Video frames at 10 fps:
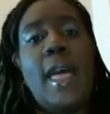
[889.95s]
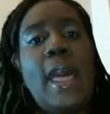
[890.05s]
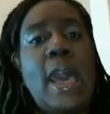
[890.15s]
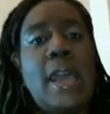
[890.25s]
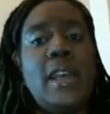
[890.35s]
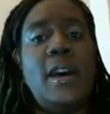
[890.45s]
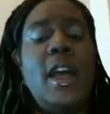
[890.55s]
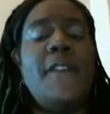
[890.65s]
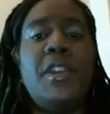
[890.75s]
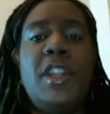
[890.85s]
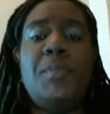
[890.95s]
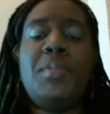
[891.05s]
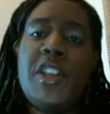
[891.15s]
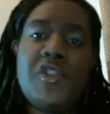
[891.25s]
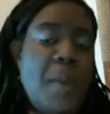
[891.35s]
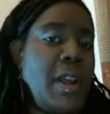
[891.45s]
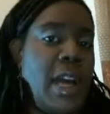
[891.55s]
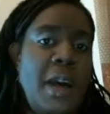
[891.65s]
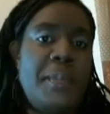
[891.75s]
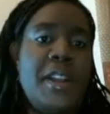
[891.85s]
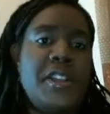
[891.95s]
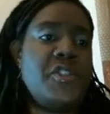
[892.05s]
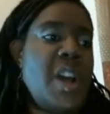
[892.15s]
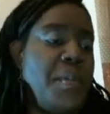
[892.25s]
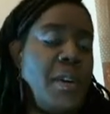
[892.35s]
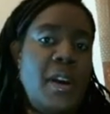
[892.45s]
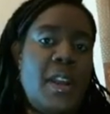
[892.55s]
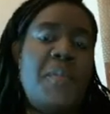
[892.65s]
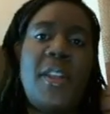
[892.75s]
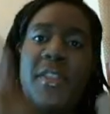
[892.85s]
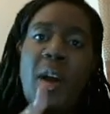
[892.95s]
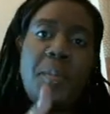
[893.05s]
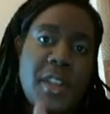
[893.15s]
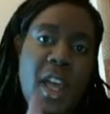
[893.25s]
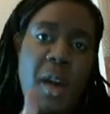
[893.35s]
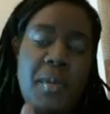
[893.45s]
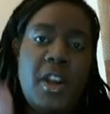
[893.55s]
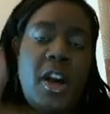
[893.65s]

And if you did, please drop a comment, give me a thumbs up,